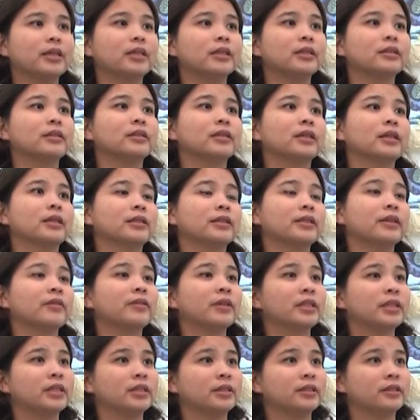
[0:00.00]
king's
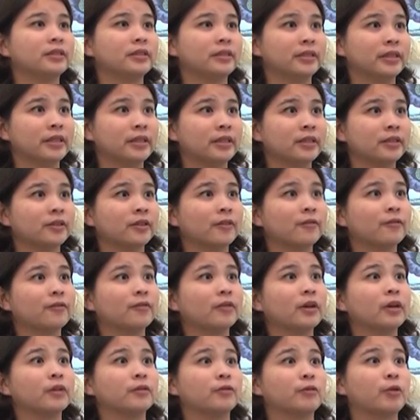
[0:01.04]
70 years of
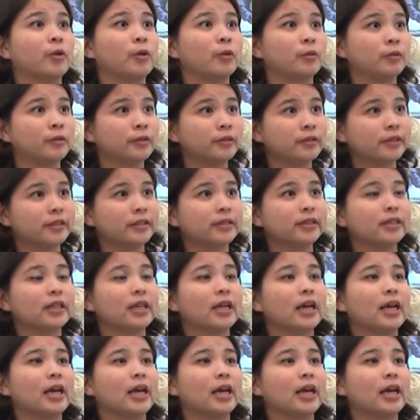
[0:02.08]
thrones,